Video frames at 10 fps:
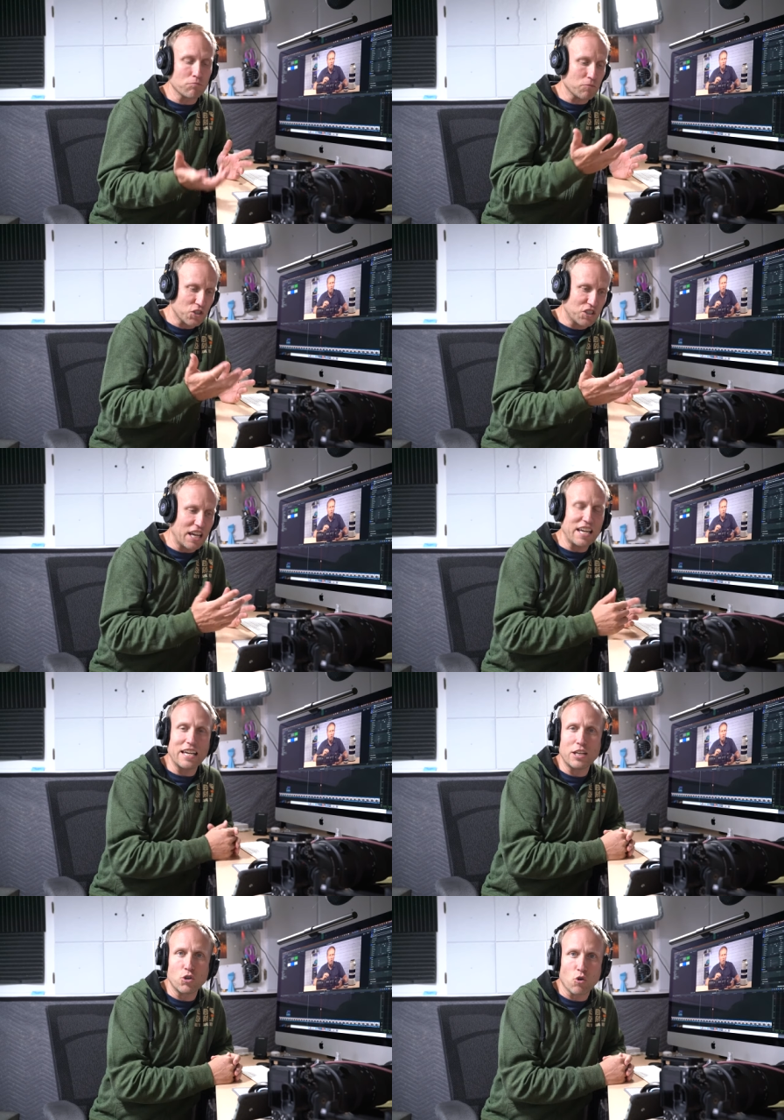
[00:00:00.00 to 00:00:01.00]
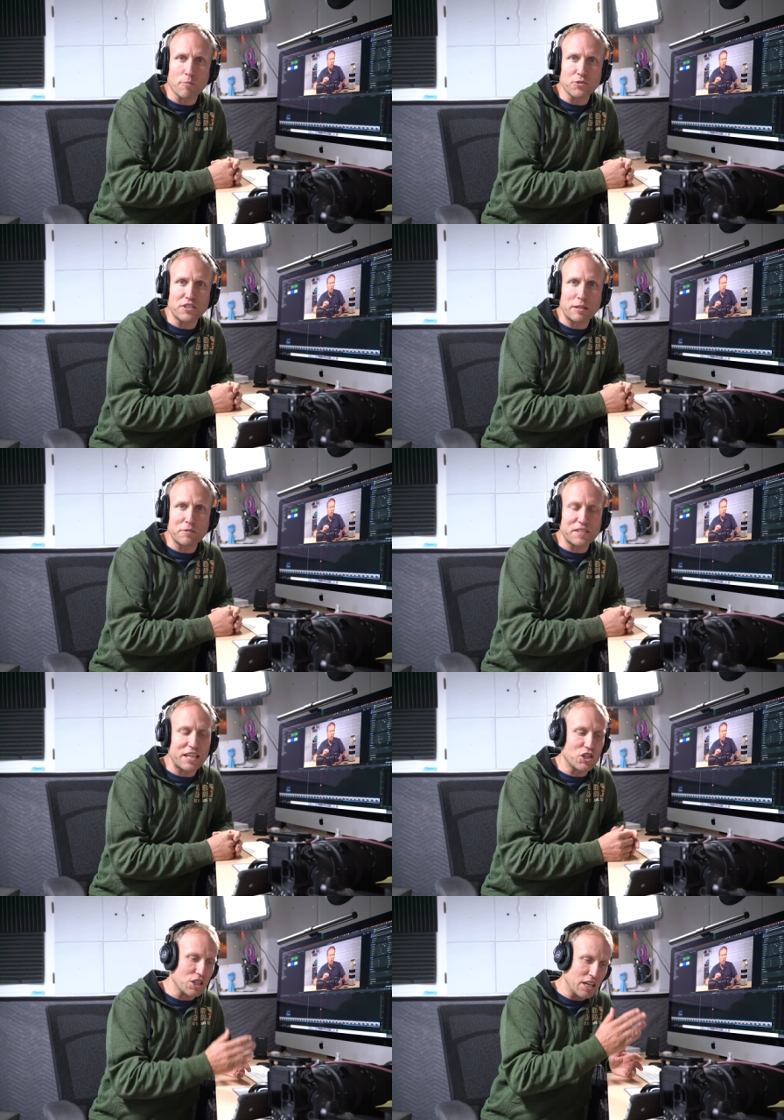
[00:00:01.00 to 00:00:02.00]
Stay in normal
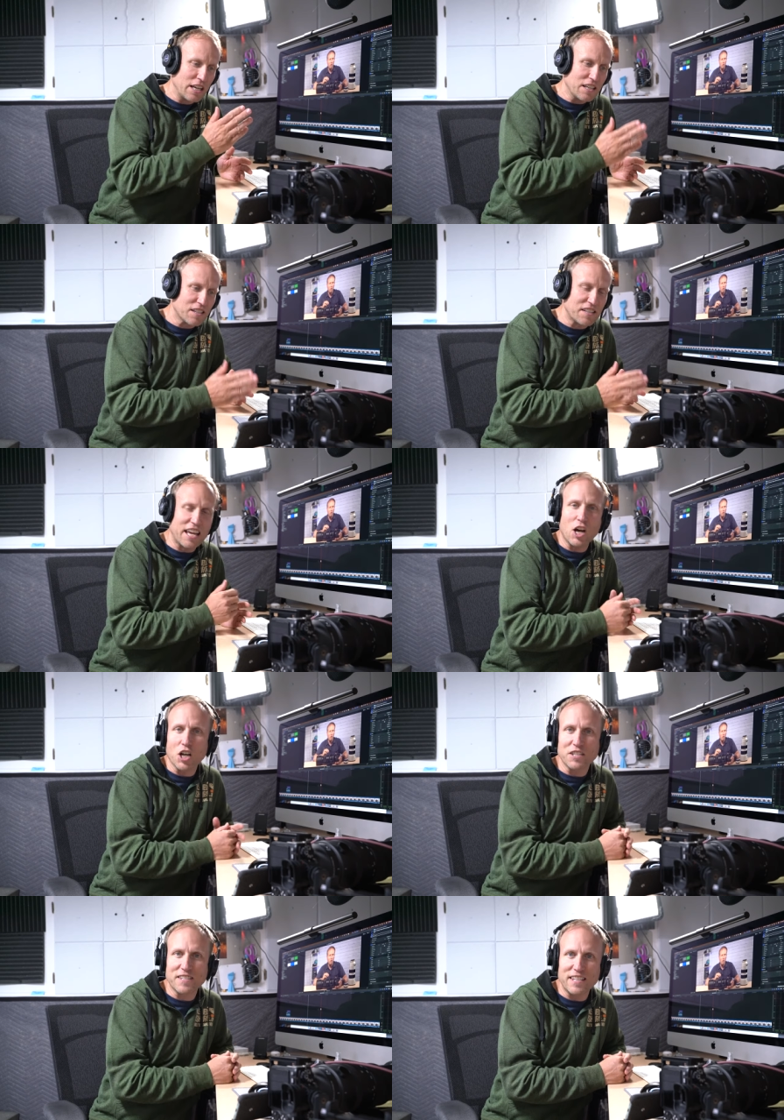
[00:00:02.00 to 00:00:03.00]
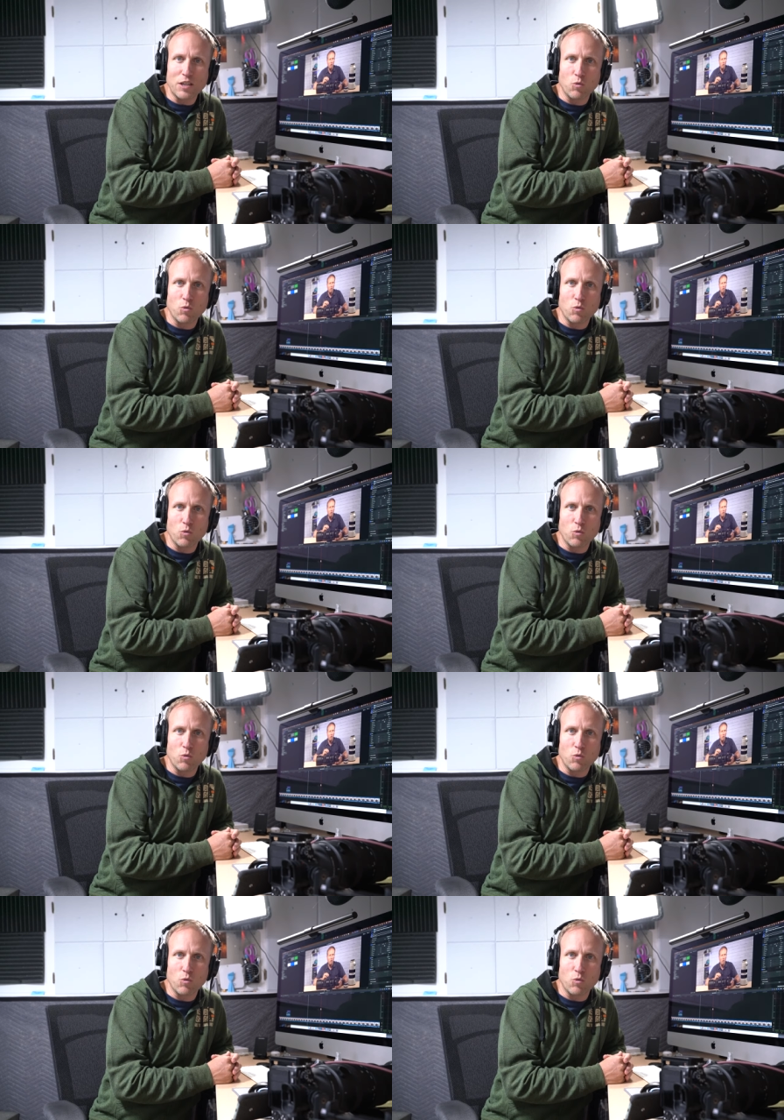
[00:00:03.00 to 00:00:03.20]
stabilization, stay on C